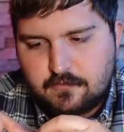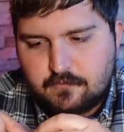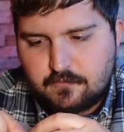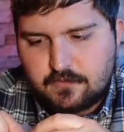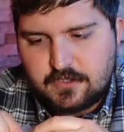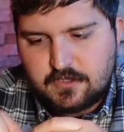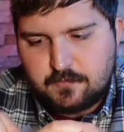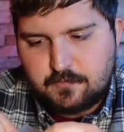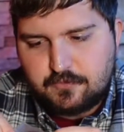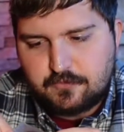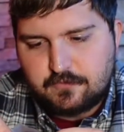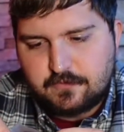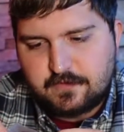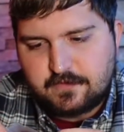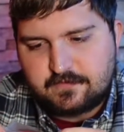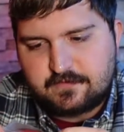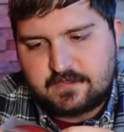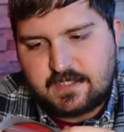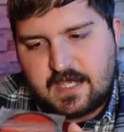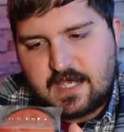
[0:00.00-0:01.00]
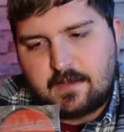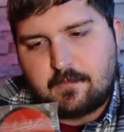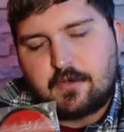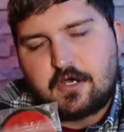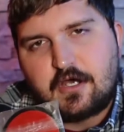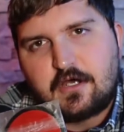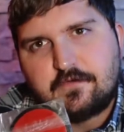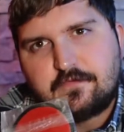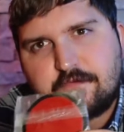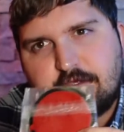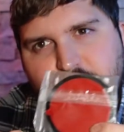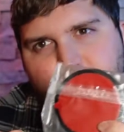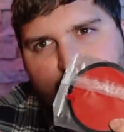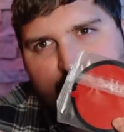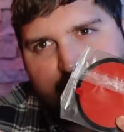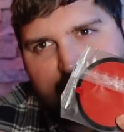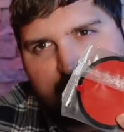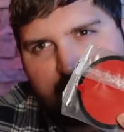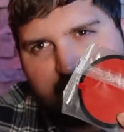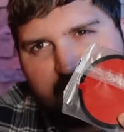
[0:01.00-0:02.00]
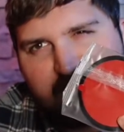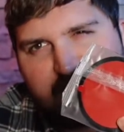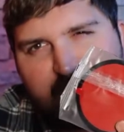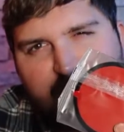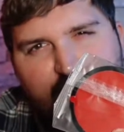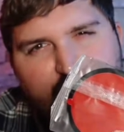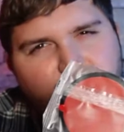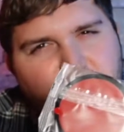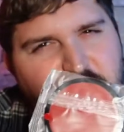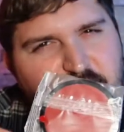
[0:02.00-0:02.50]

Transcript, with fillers: when you pull this tab off, is it's